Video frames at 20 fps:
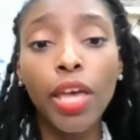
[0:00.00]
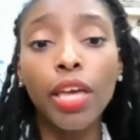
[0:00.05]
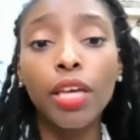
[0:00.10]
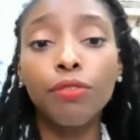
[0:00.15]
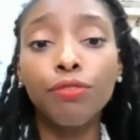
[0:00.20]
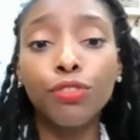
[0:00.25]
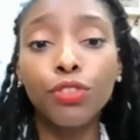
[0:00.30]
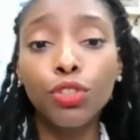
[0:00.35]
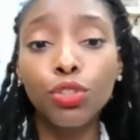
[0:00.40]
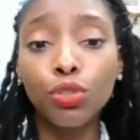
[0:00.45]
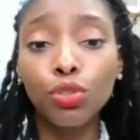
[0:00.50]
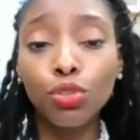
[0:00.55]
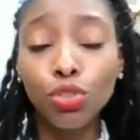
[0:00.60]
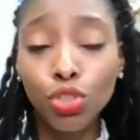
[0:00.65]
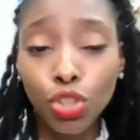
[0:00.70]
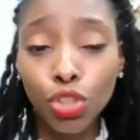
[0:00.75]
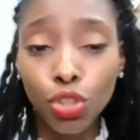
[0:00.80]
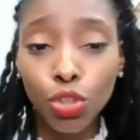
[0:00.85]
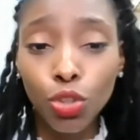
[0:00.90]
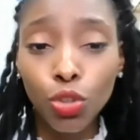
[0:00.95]
If you
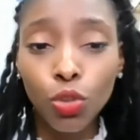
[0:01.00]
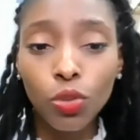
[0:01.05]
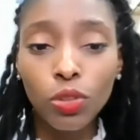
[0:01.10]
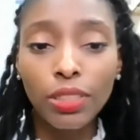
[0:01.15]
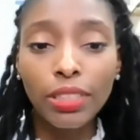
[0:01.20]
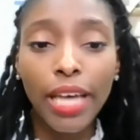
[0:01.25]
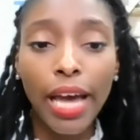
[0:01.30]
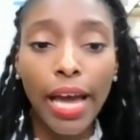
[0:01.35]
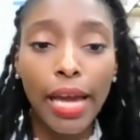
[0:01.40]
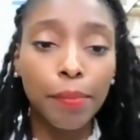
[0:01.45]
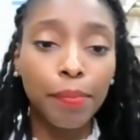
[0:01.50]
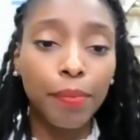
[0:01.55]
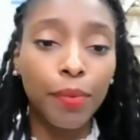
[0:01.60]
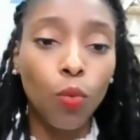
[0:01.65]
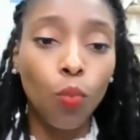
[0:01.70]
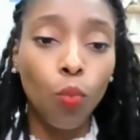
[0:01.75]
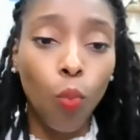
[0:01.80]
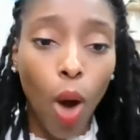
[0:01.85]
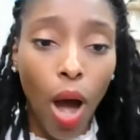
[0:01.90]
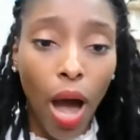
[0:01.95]
do, type
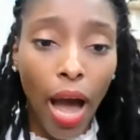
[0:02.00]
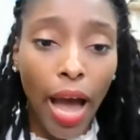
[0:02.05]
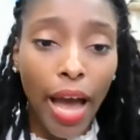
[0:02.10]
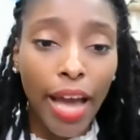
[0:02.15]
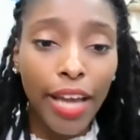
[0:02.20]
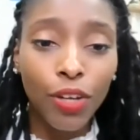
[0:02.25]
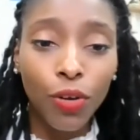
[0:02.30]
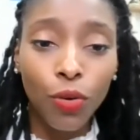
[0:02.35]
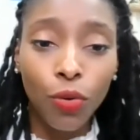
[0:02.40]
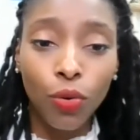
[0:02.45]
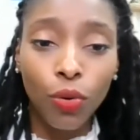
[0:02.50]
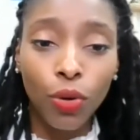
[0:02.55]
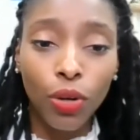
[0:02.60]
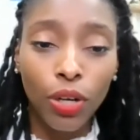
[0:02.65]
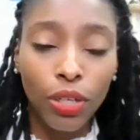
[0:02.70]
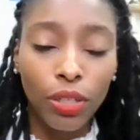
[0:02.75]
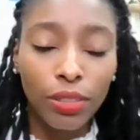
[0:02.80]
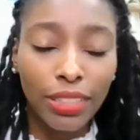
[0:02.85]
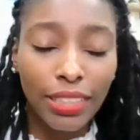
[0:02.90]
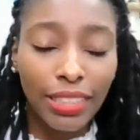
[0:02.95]
Y
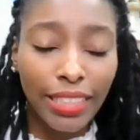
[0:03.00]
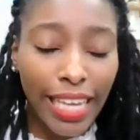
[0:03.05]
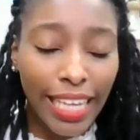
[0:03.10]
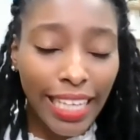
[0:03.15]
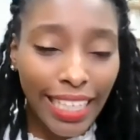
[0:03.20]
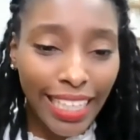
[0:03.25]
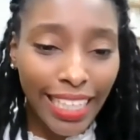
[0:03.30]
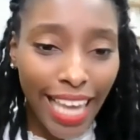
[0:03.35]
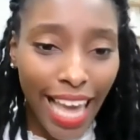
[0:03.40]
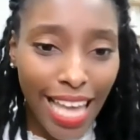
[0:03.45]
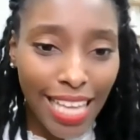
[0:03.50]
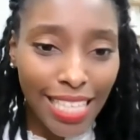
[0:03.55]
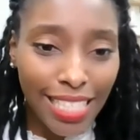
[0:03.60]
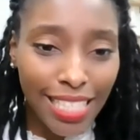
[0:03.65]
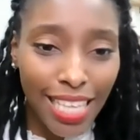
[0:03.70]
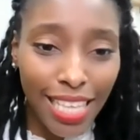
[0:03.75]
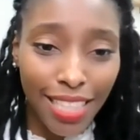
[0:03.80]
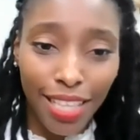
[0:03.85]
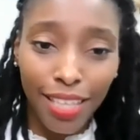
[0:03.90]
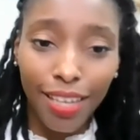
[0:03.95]
or say yes
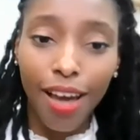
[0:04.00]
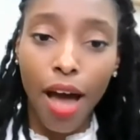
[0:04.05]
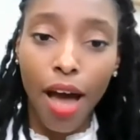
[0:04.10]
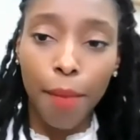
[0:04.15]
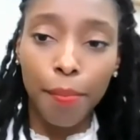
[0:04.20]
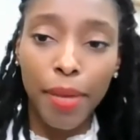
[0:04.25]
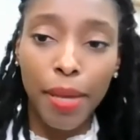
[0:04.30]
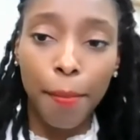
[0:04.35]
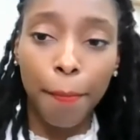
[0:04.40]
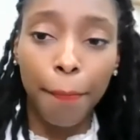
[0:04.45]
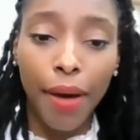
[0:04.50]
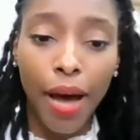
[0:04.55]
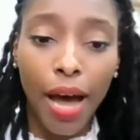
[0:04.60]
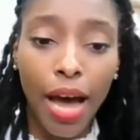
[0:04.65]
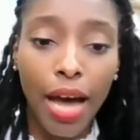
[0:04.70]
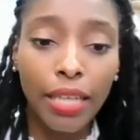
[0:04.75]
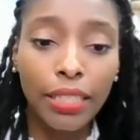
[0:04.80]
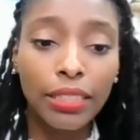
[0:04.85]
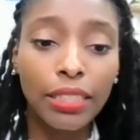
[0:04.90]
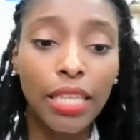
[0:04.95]
in the comment
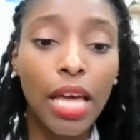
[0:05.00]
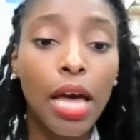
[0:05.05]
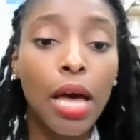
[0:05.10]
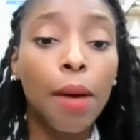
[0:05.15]
box.